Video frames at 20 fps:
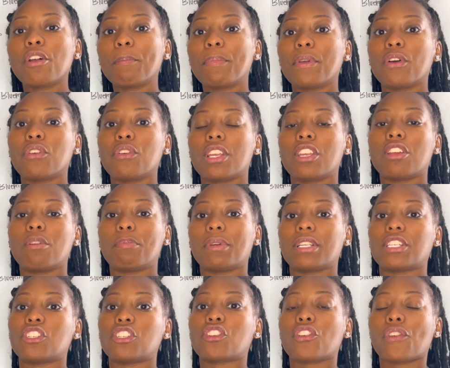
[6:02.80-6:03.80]
building your
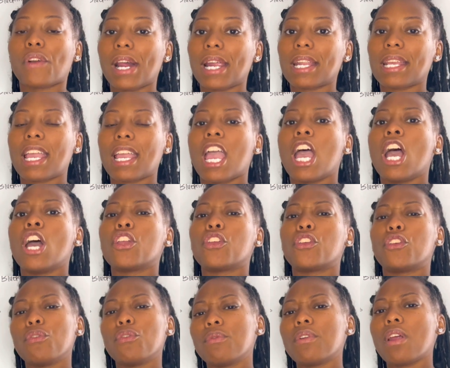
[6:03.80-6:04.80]
business credit,
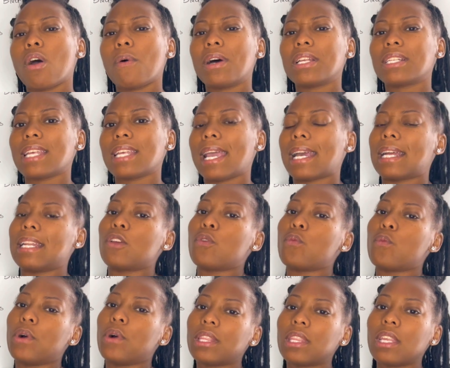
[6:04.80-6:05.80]
you know exactly
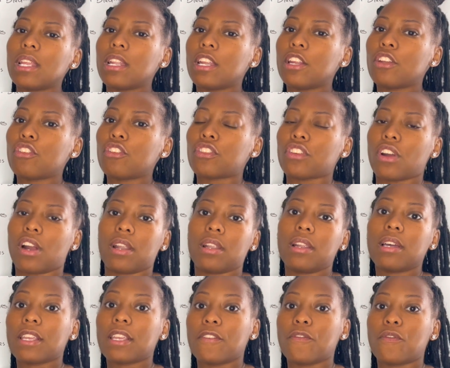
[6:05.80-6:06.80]
what the lenders are
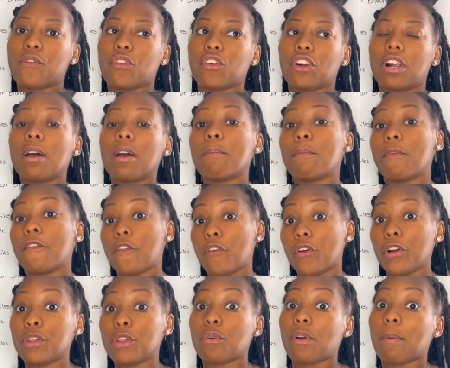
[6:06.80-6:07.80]
looking for before
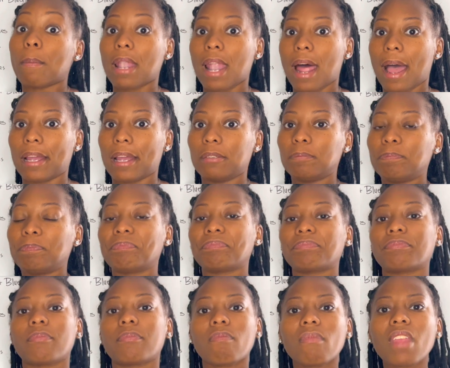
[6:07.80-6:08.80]
you apply.
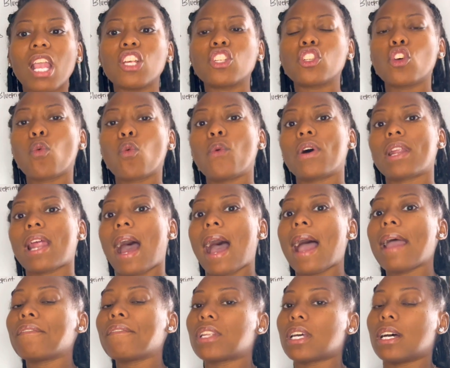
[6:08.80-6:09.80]
So what
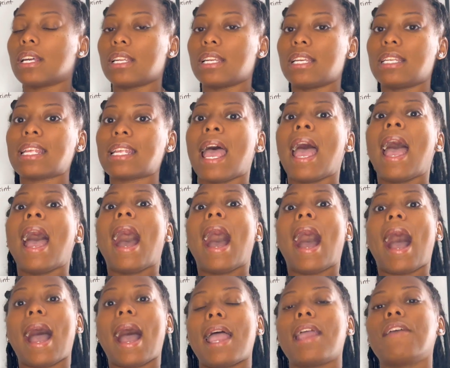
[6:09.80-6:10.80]
I've done is
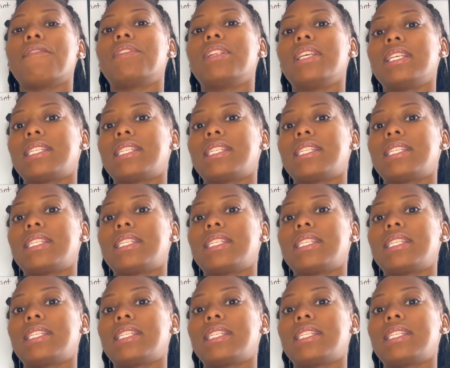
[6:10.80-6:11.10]
I've